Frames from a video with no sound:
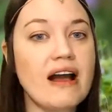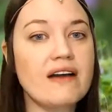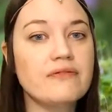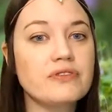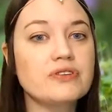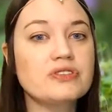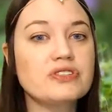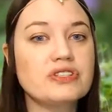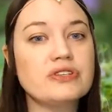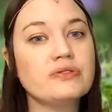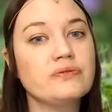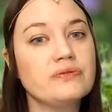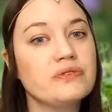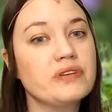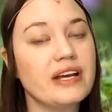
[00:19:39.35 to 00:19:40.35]
ever
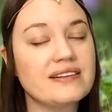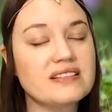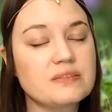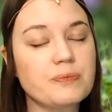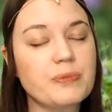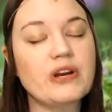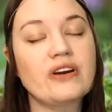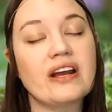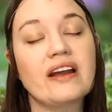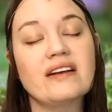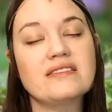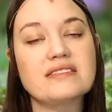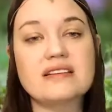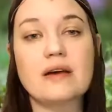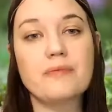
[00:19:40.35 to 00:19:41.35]
do
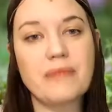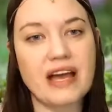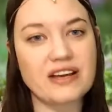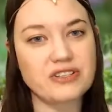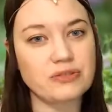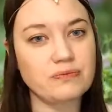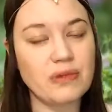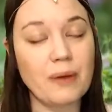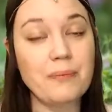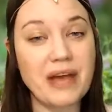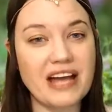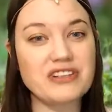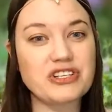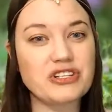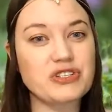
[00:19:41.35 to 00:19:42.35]
experience a
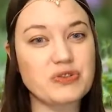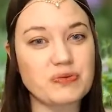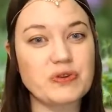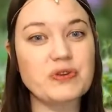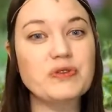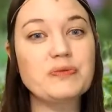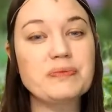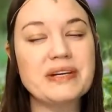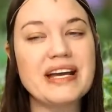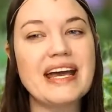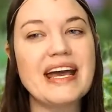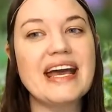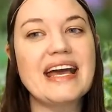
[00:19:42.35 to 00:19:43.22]
magic shroom,